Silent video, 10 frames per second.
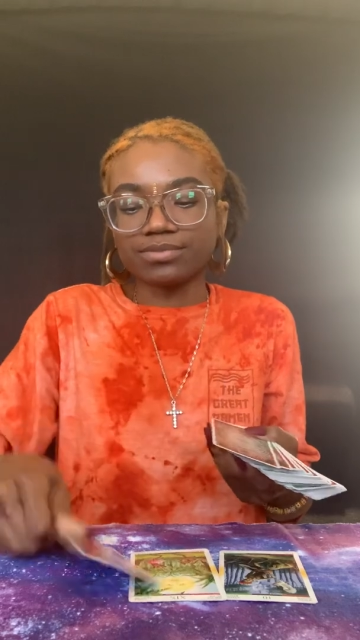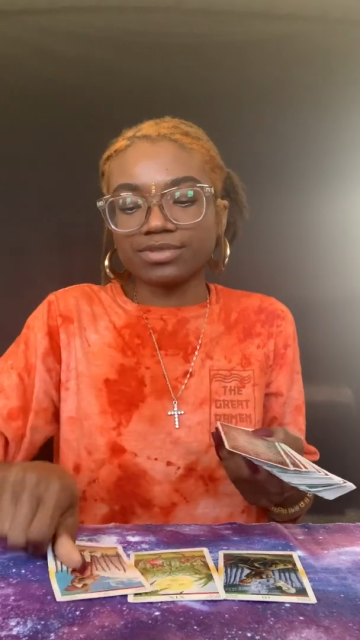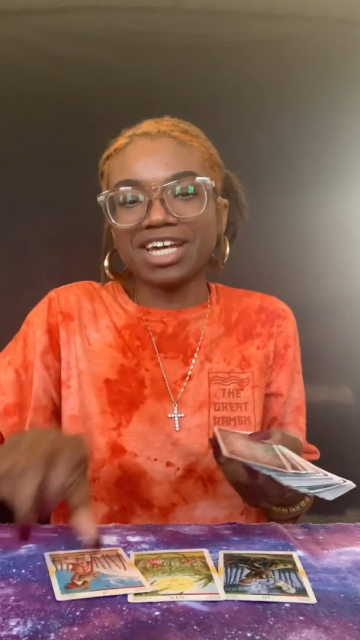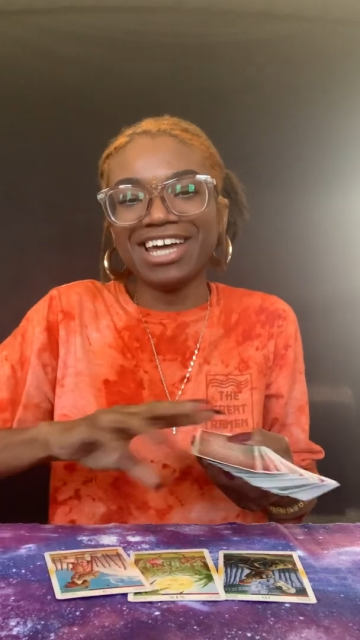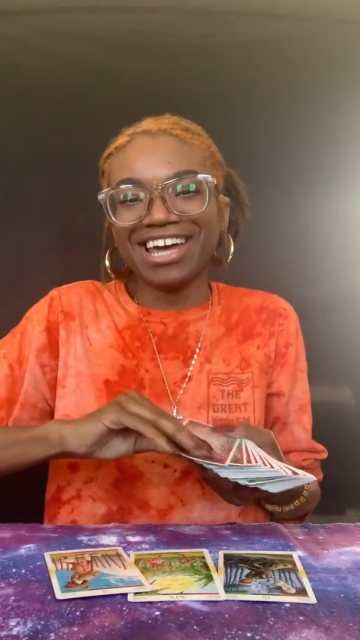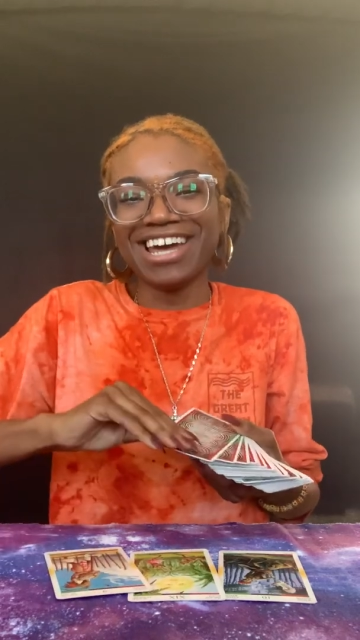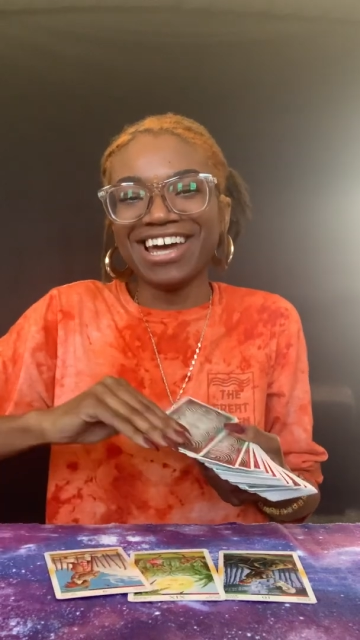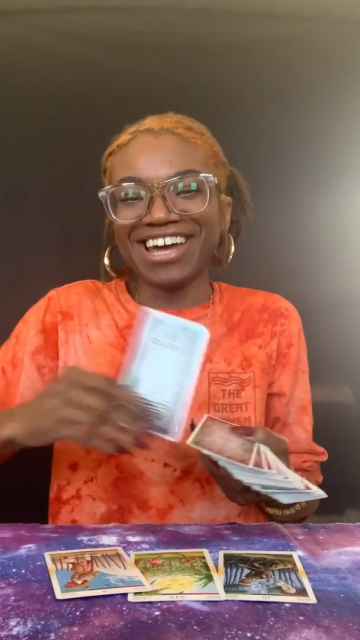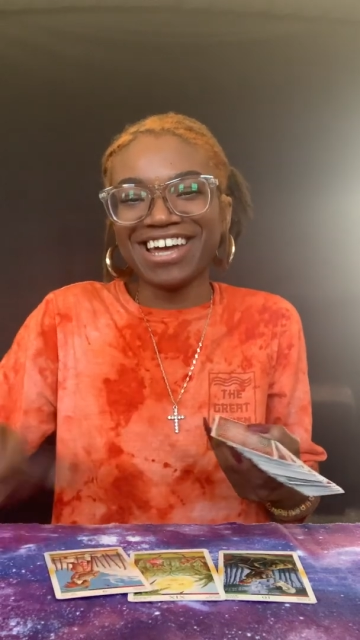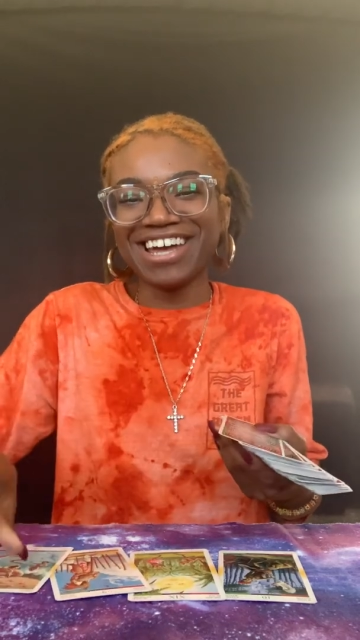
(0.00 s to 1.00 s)

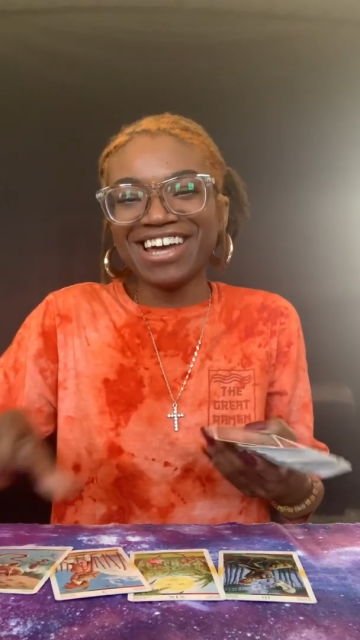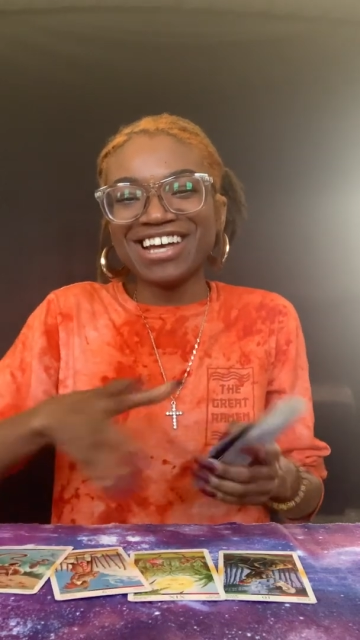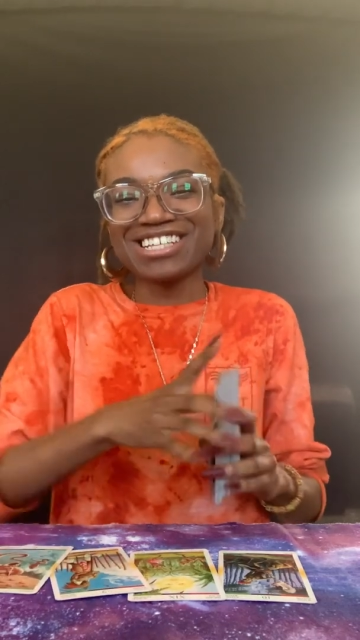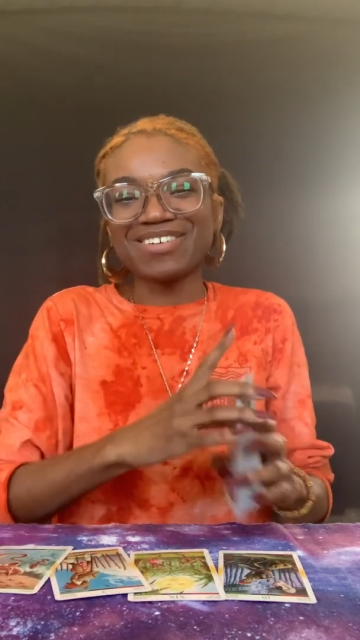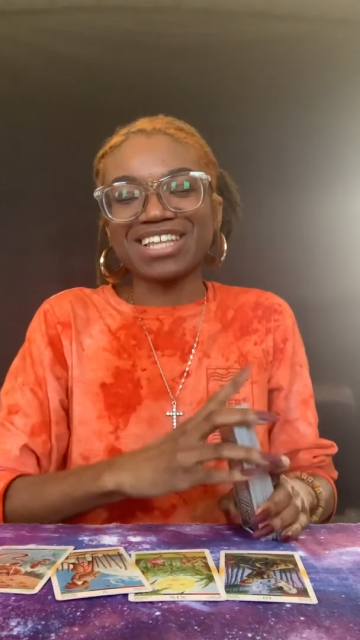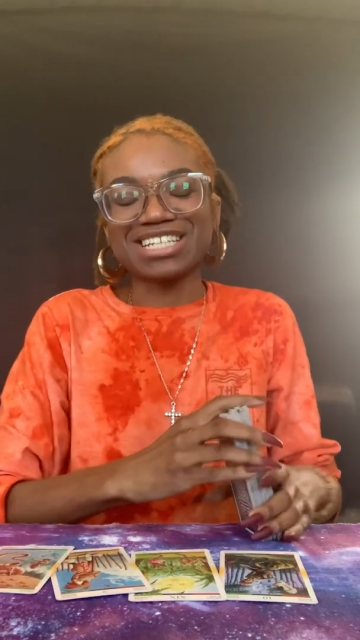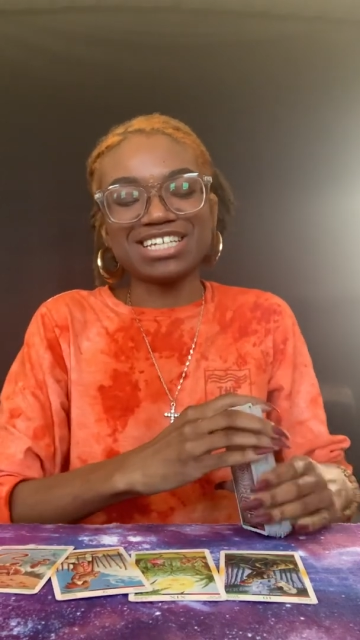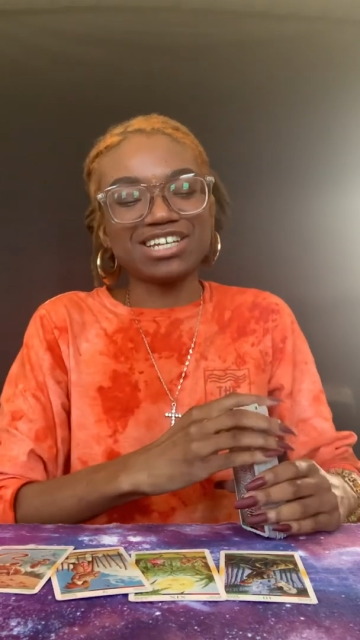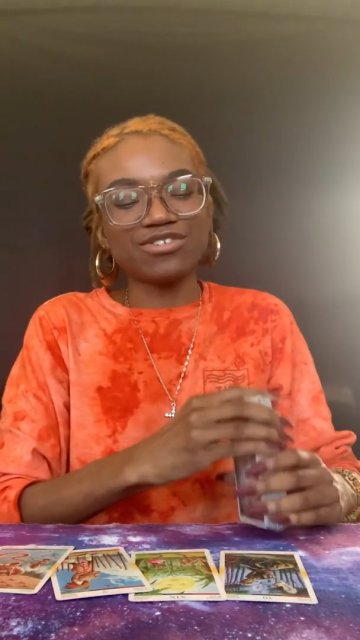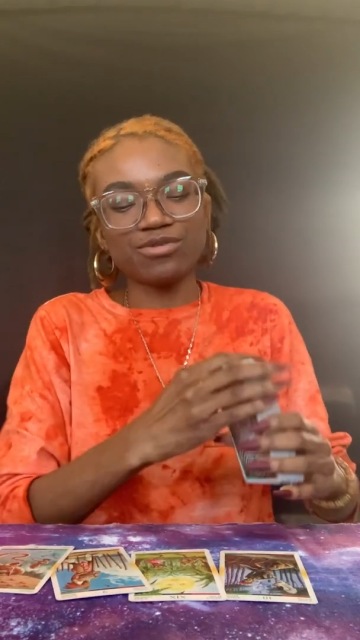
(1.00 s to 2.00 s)
So we got the
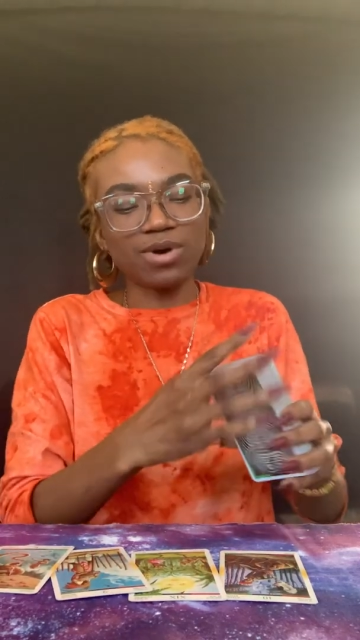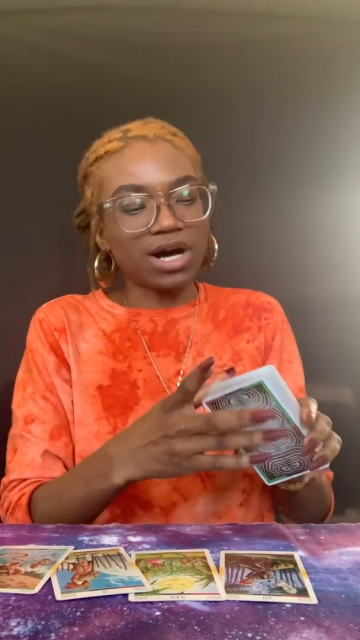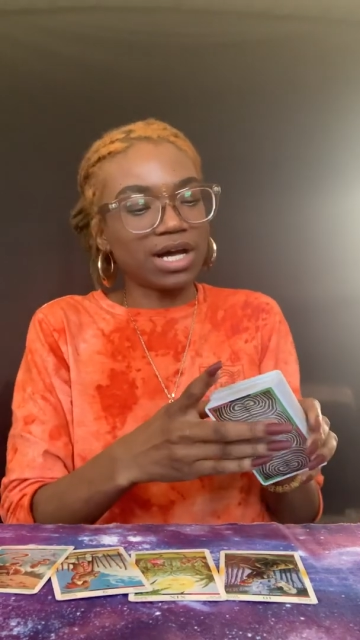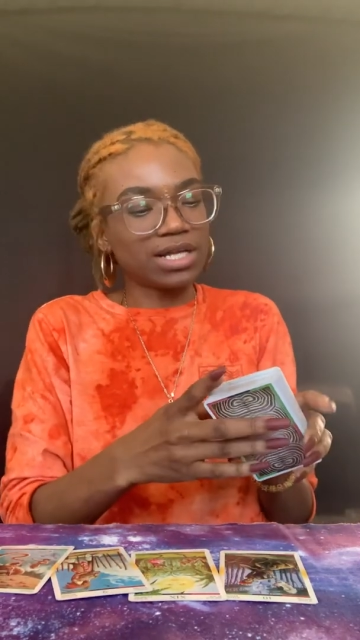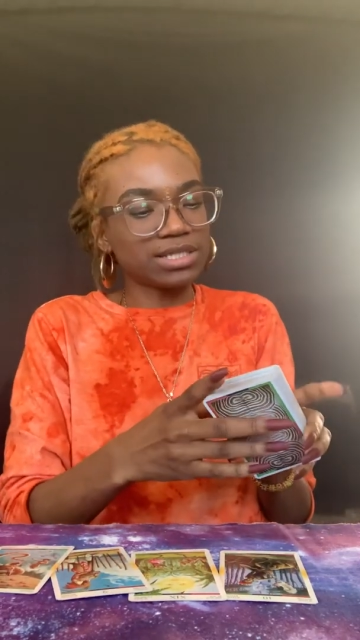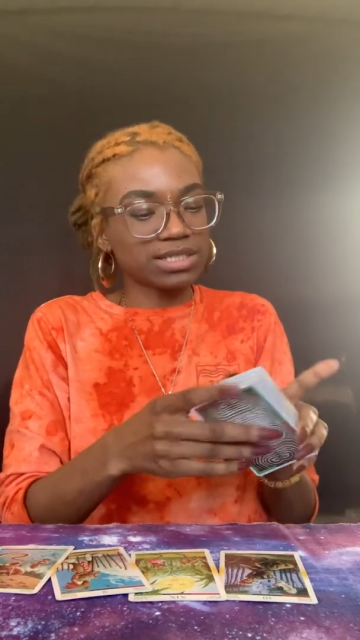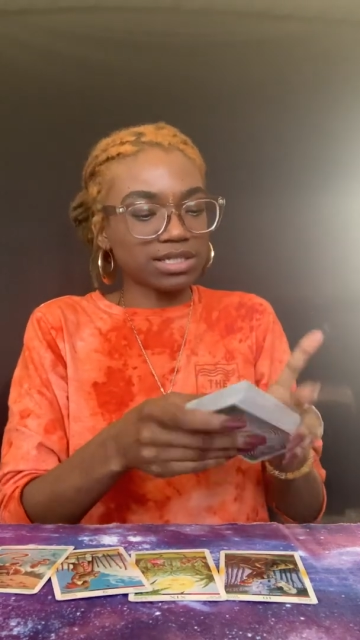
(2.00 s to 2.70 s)
10 of Wands.